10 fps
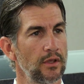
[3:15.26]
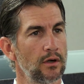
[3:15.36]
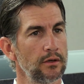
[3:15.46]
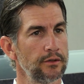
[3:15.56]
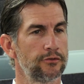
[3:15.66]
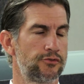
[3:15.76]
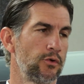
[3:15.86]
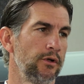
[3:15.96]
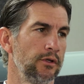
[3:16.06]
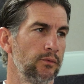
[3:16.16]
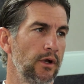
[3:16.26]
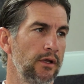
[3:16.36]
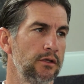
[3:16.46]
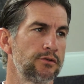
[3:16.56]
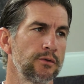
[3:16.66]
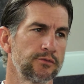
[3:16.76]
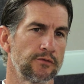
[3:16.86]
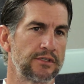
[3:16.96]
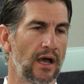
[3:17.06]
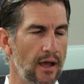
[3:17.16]
they are disjointed, right? In terms
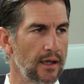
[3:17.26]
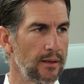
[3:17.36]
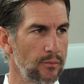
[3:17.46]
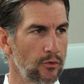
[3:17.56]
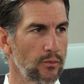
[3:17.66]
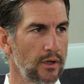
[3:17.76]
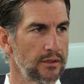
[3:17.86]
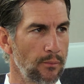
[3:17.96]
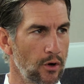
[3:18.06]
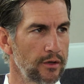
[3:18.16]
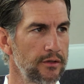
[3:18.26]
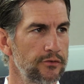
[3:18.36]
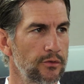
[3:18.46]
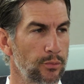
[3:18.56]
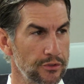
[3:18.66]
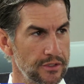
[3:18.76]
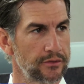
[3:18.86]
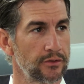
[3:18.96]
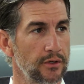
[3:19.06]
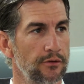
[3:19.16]
of time, right? The market is a
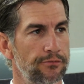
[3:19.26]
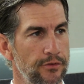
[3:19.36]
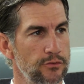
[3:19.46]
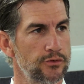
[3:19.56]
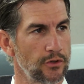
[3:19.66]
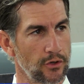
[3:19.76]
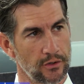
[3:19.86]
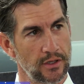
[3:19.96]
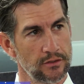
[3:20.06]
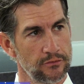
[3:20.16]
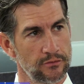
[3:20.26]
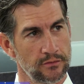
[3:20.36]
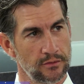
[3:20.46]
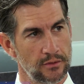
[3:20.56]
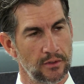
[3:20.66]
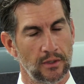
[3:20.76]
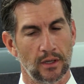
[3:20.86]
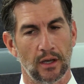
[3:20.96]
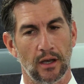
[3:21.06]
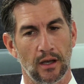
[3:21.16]
predictor of future earnings.
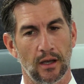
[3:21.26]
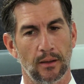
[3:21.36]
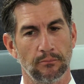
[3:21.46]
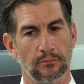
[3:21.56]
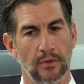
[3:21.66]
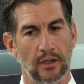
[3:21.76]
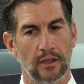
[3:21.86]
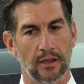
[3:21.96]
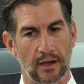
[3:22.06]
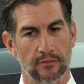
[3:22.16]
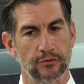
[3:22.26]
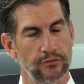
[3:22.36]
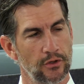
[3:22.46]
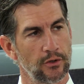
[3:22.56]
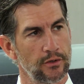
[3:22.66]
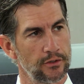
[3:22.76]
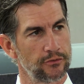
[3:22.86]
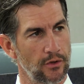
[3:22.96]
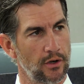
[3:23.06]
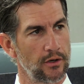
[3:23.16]
And obviously
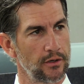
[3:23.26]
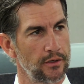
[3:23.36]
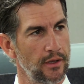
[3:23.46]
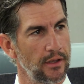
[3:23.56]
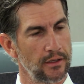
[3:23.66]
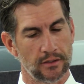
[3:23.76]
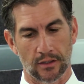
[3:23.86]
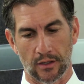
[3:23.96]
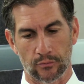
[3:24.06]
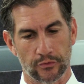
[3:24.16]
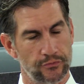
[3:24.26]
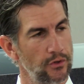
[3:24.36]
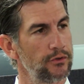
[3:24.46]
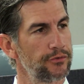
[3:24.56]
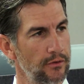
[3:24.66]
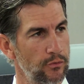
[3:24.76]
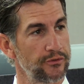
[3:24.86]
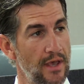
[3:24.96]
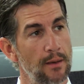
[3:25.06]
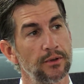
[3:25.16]
earnings are a result of
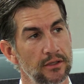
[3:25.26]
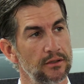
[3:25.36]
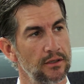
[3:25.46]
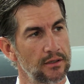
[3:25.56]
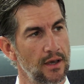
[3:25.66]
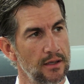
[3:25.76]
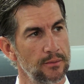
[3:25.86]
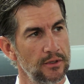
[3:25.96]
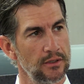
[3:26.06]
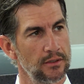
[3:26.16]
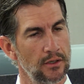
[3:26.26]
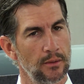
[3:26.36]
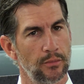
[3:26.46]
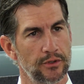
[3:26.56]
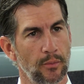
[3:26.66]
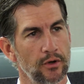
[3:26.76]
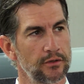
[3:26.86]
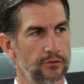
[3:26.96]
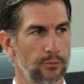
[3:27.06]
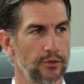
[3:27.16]
what's happening in the economy. But the
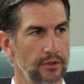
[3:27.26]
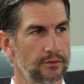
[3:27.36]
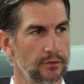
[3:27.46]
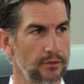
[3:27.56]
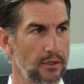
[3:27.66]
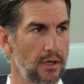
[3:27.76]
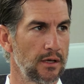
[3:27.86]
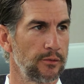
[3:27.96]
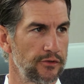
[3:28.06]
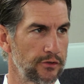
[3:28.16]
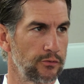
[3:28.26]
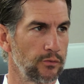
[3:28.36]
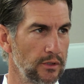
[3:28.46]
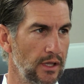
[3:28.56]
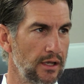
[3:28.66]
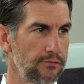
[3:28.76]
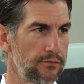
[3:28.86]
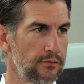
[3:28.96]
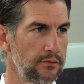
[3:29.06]
market is a predictor. The economy is actually real life.